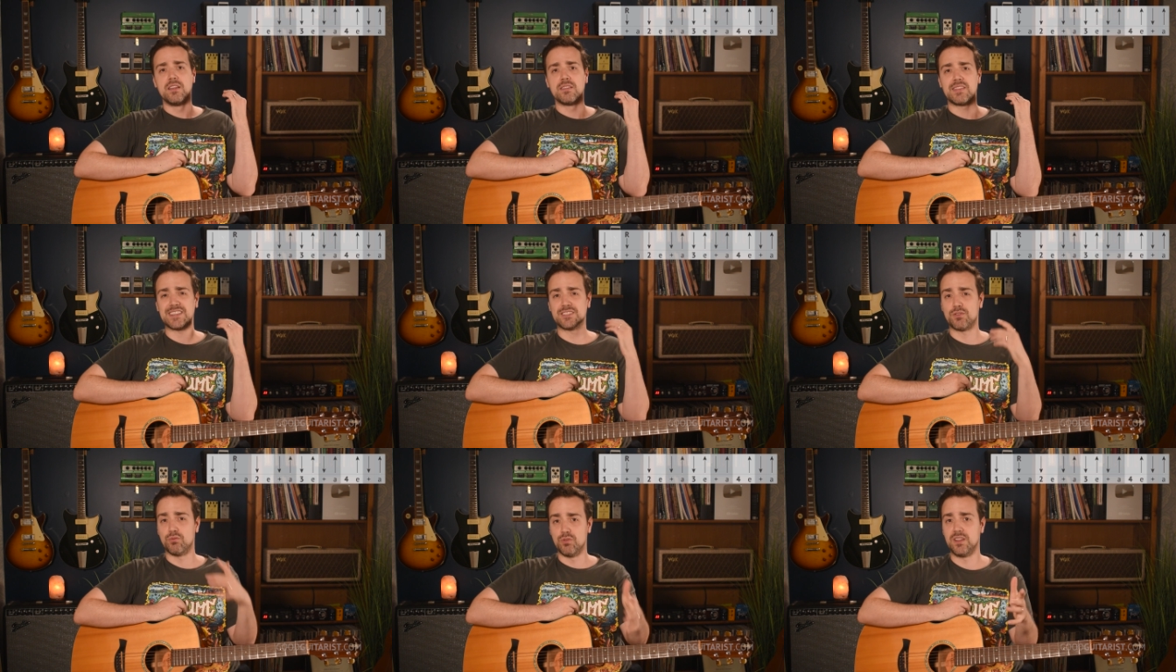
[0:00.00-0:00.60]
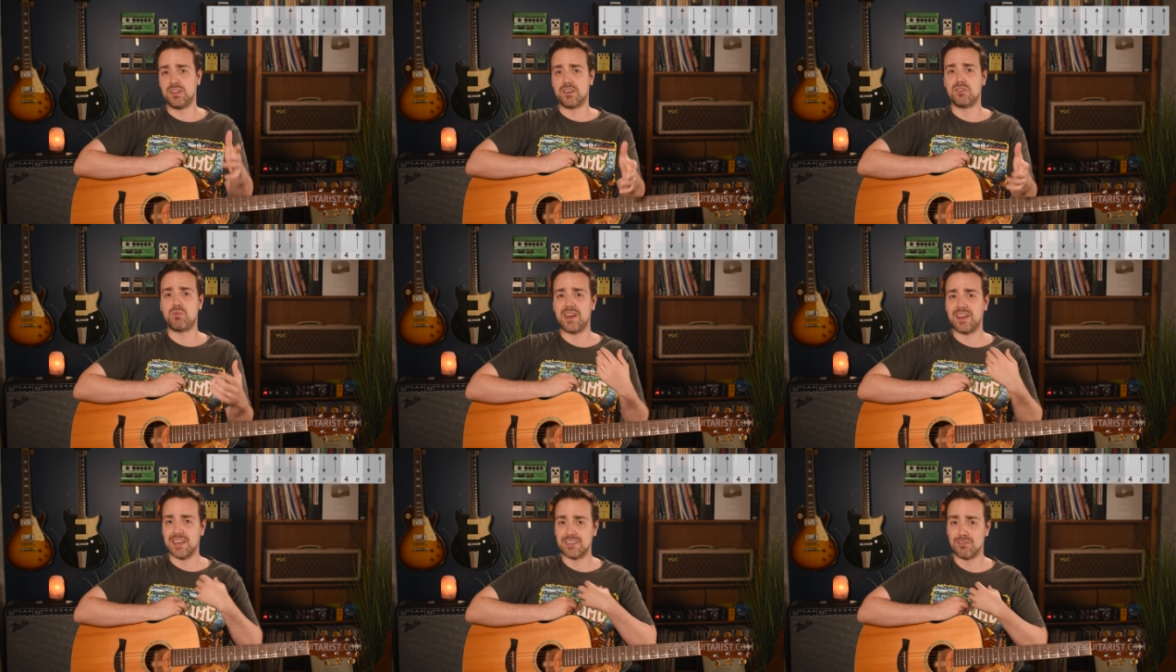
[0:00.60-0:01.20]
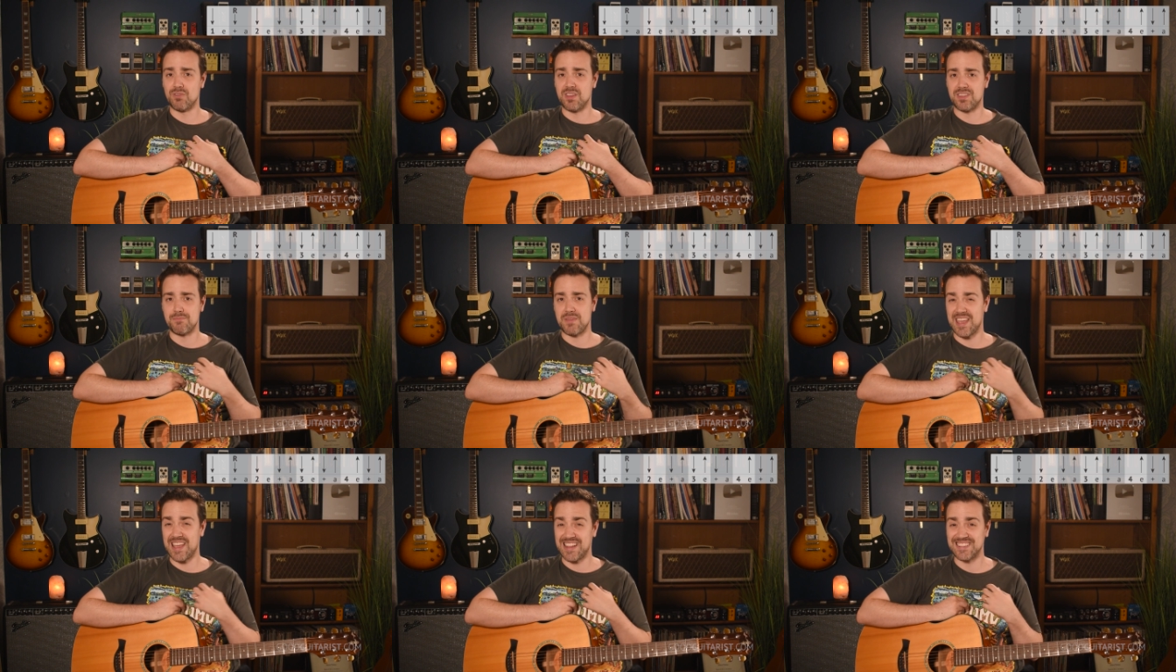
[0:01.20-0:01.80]
That's a really good way to get the rhythm
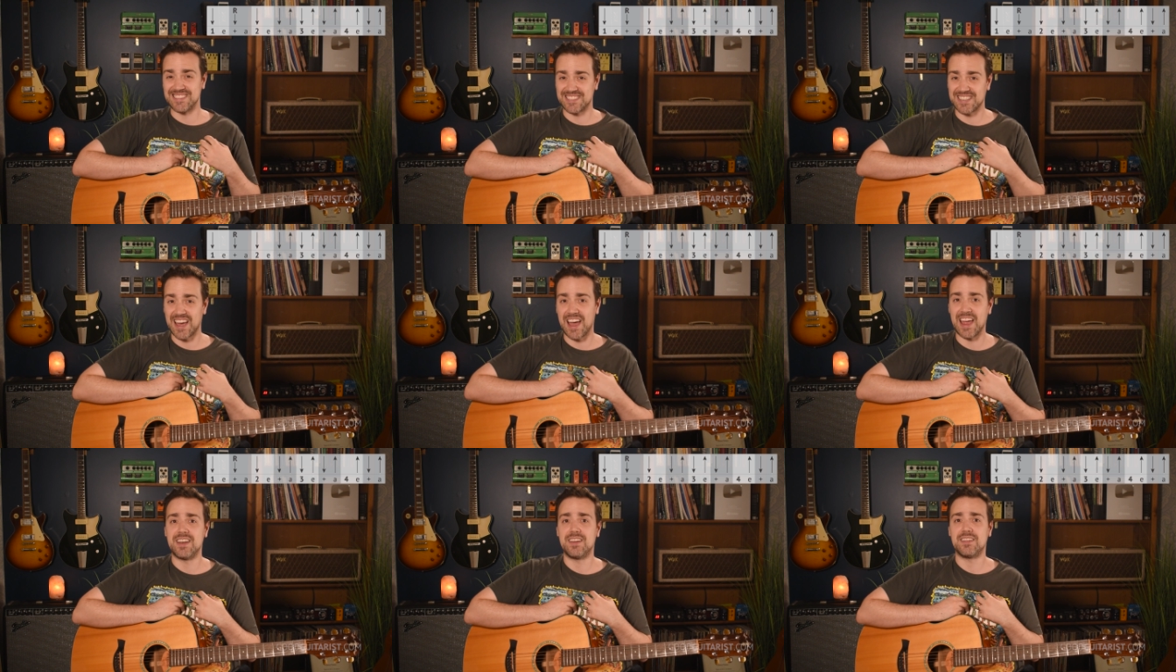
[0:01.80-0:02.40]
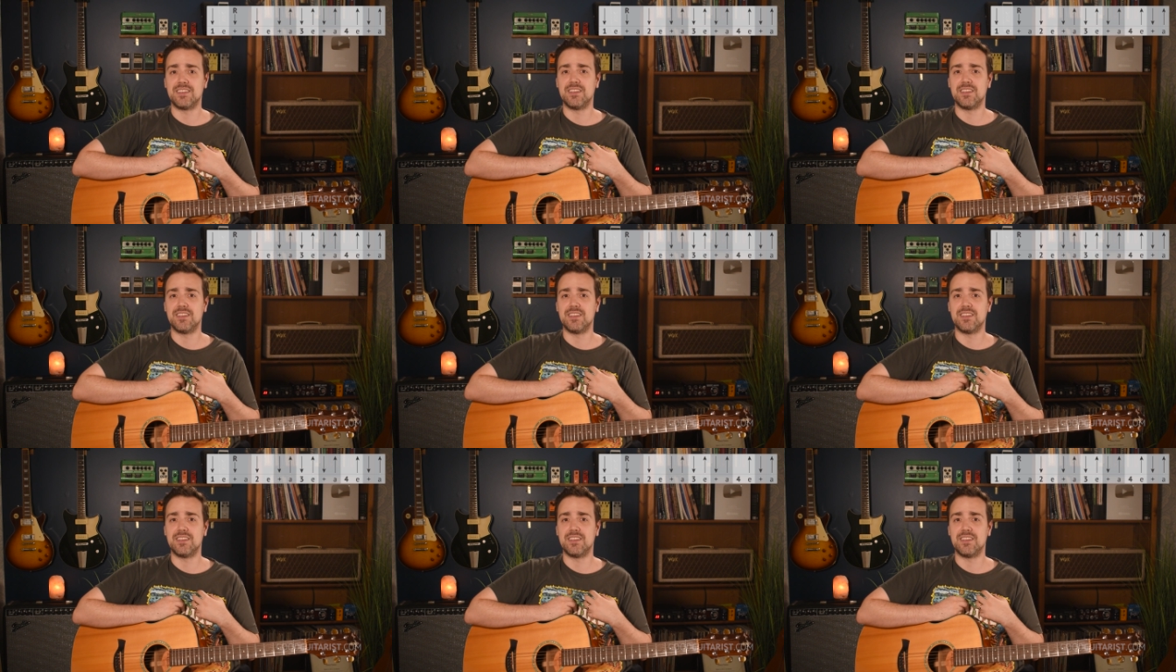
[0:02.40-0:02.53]
inside,